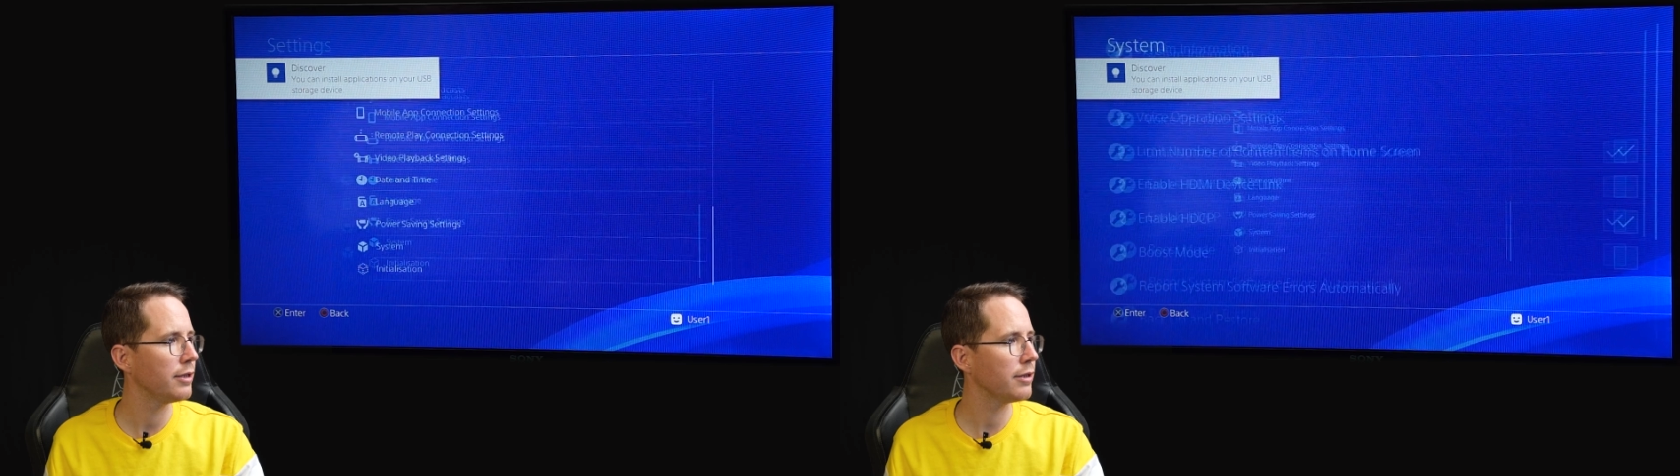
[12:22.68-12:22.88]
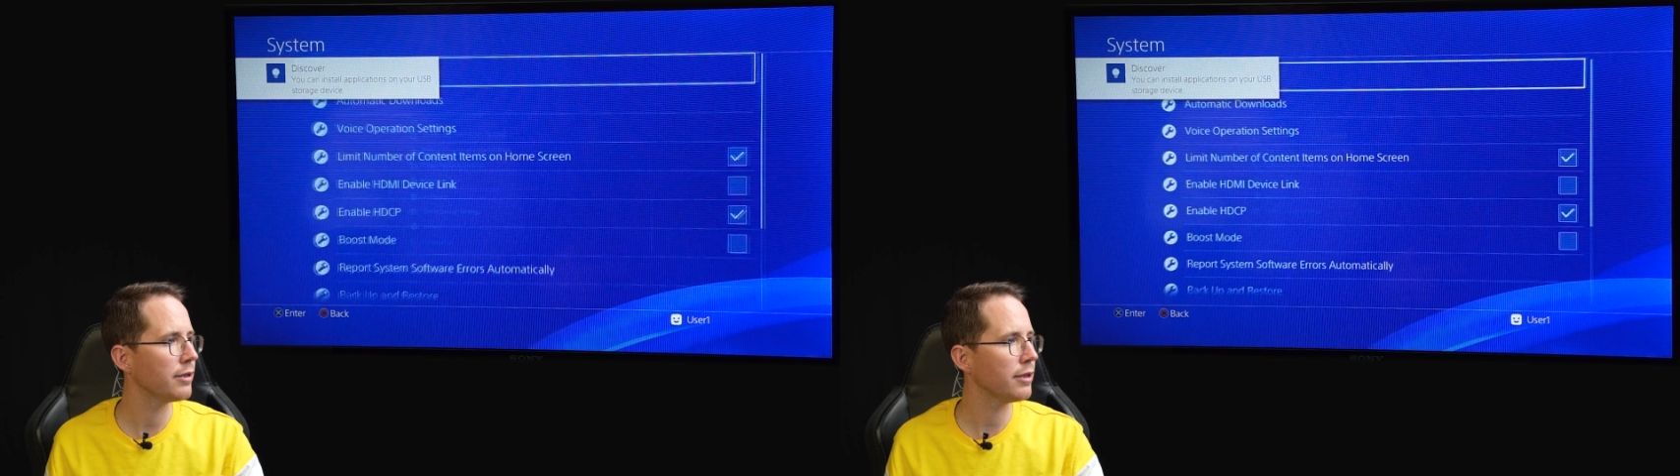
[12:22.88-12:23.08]

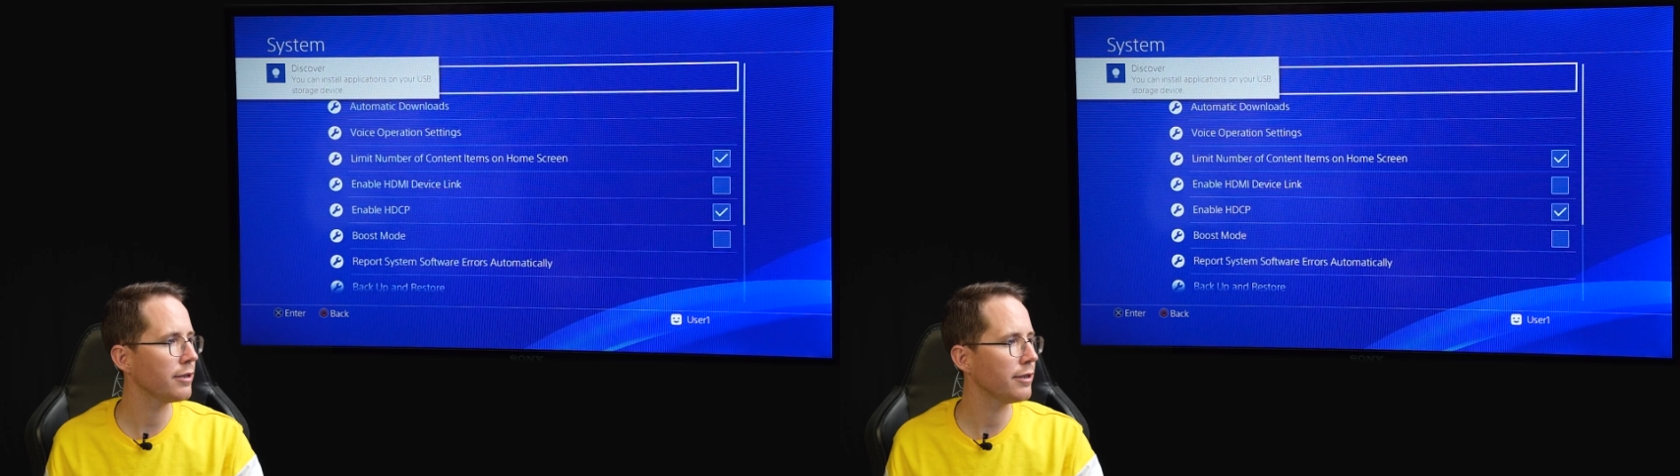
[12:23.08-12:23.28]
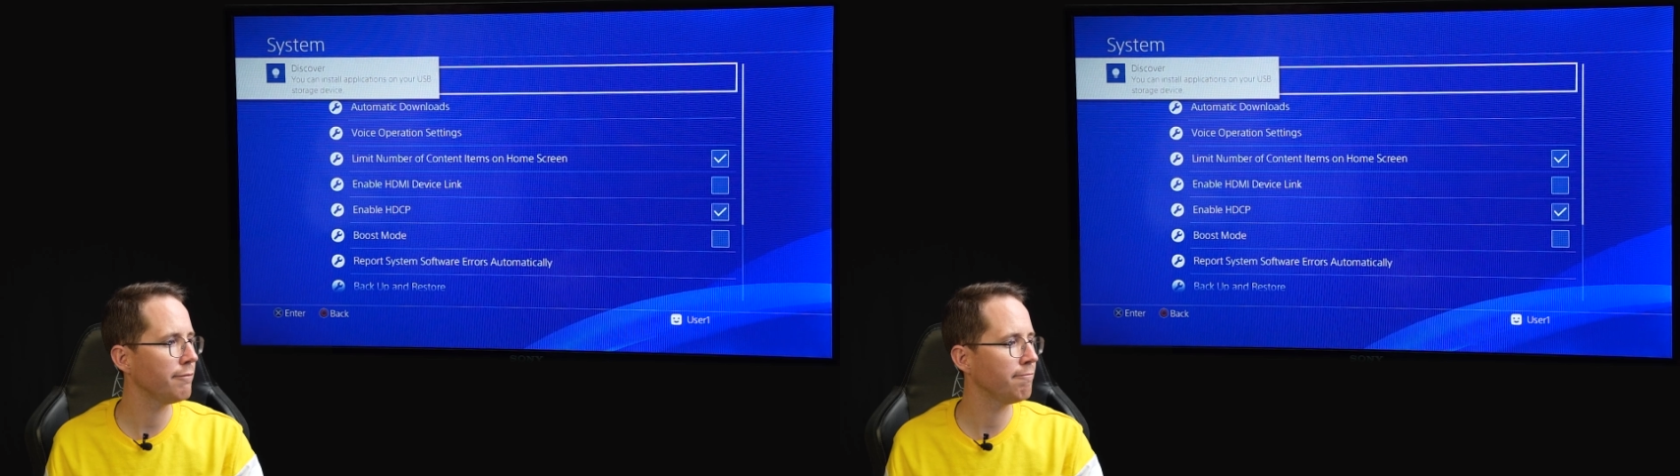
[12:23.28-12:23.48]

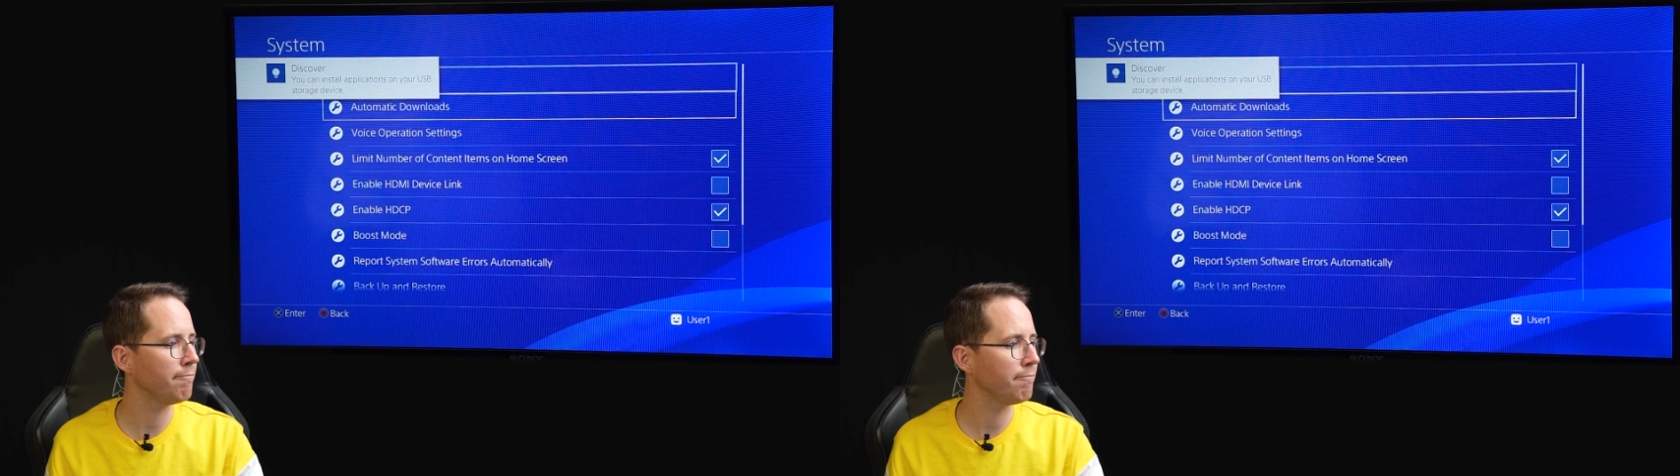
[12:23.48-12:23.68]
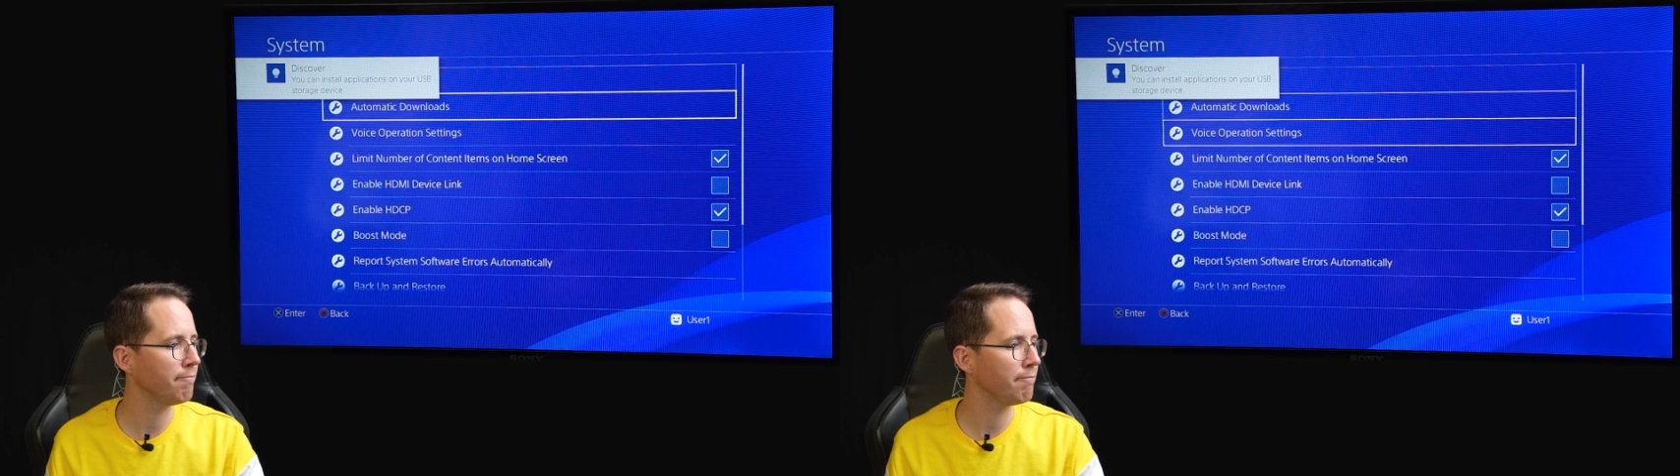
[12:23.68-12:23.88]
system,